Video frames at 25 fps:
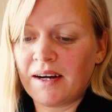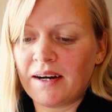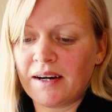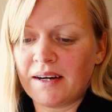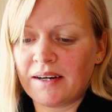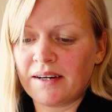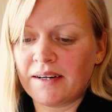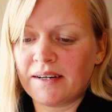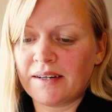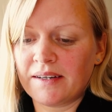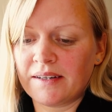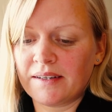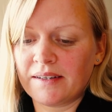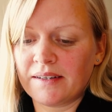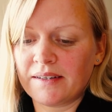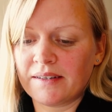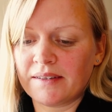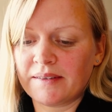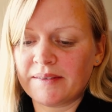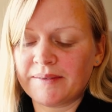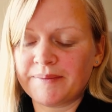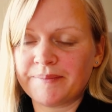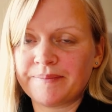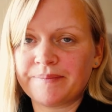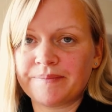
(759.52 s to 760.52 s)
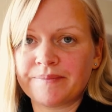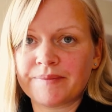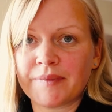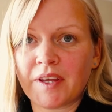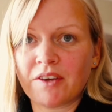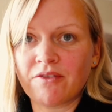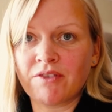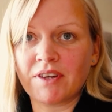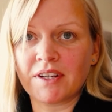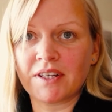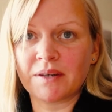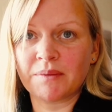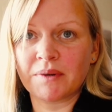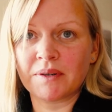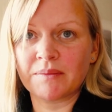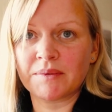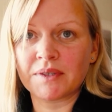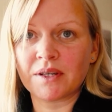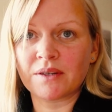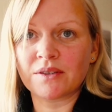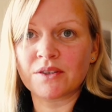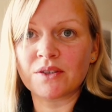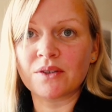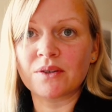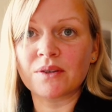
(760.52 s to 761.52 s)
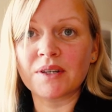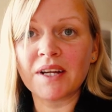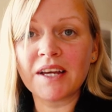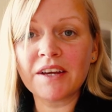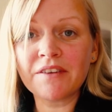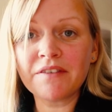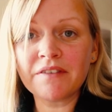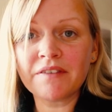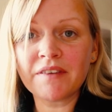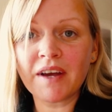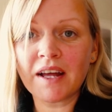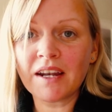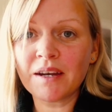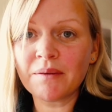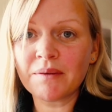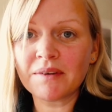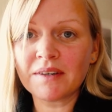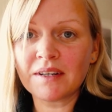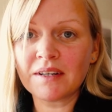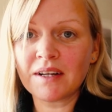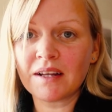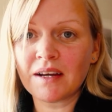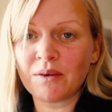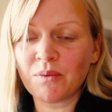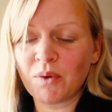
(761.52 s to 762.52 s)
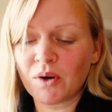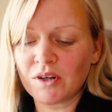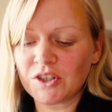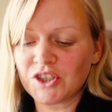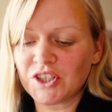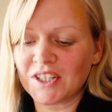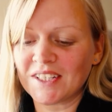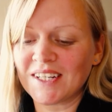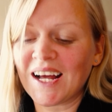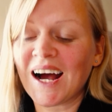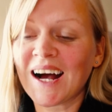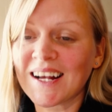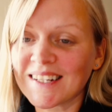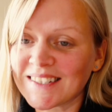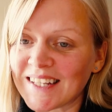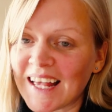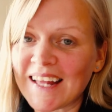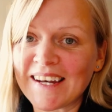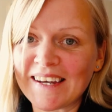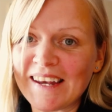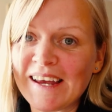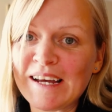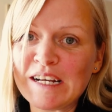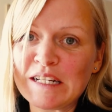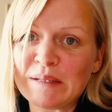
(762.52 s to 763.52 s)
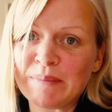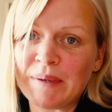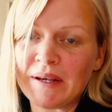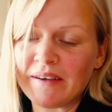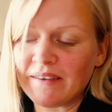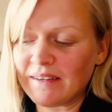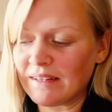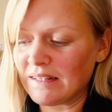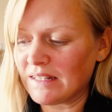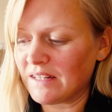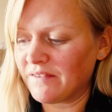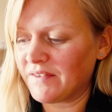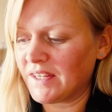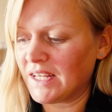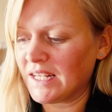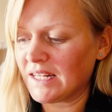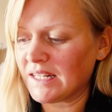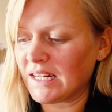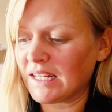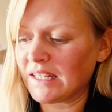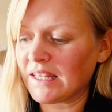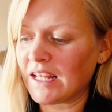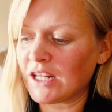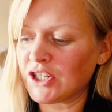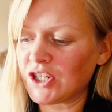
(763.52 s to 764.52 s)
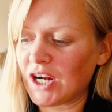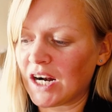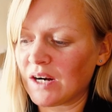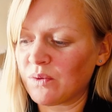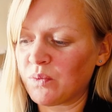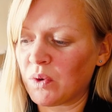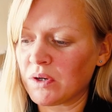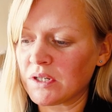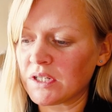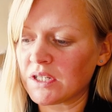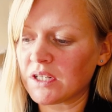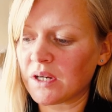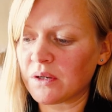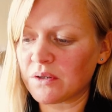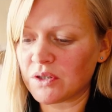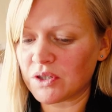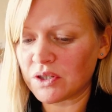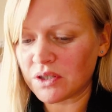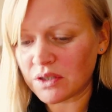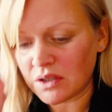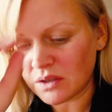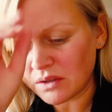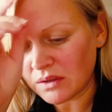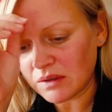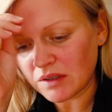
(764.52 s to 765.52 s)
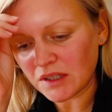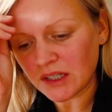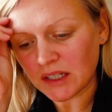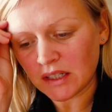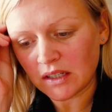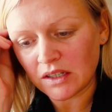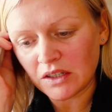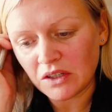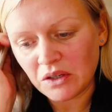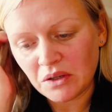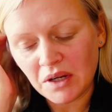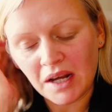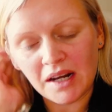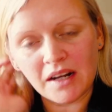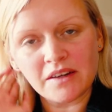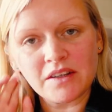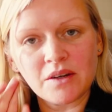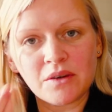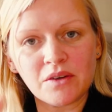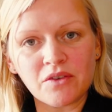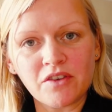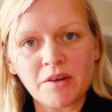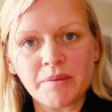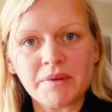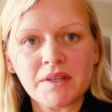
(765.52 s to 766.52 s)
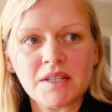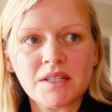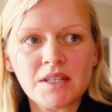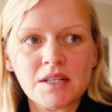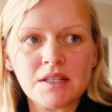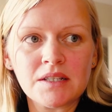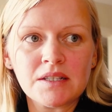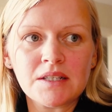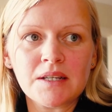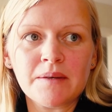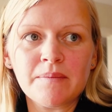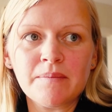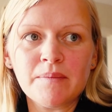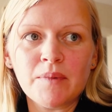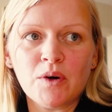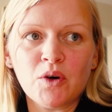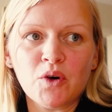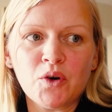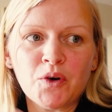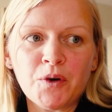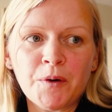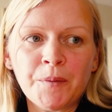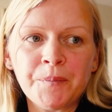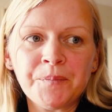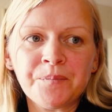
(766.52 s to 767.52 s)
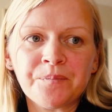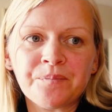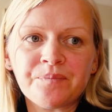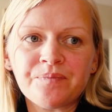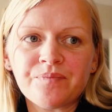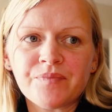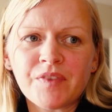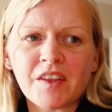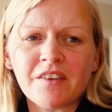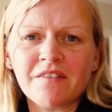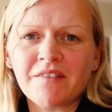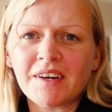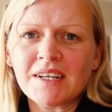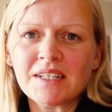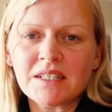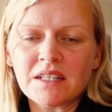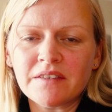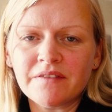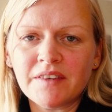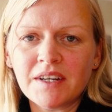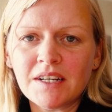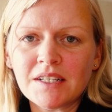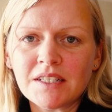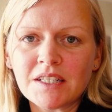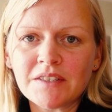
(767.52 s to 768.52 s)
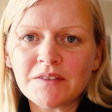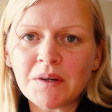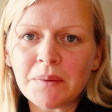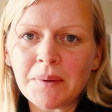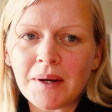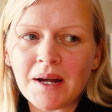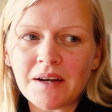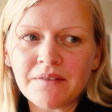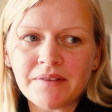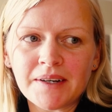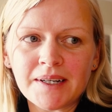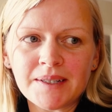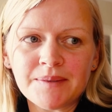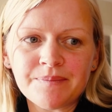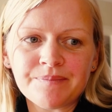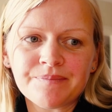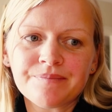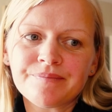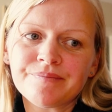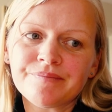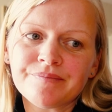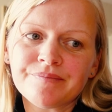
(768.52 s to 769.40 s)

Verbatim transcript: I really don't want him to go to school. If anyone watching has any experience of this, like their child wants to go to school and you kind of don't agree with the system or vice versa or whatever